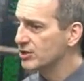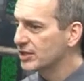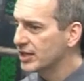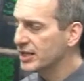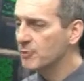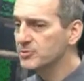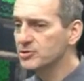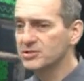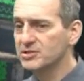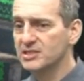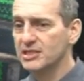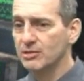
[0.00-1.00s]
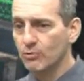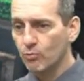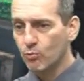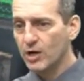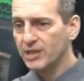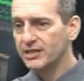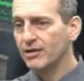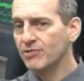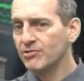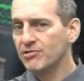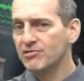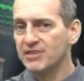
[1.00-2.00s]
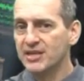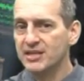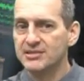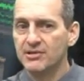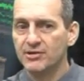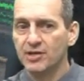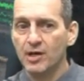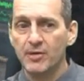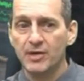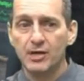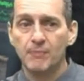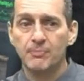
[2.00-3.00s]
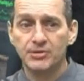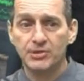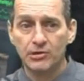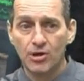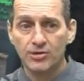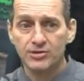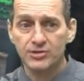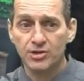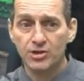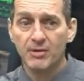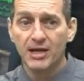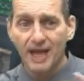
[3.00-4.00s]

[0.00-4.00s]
it helps you see what are the things that are coming up in the long term.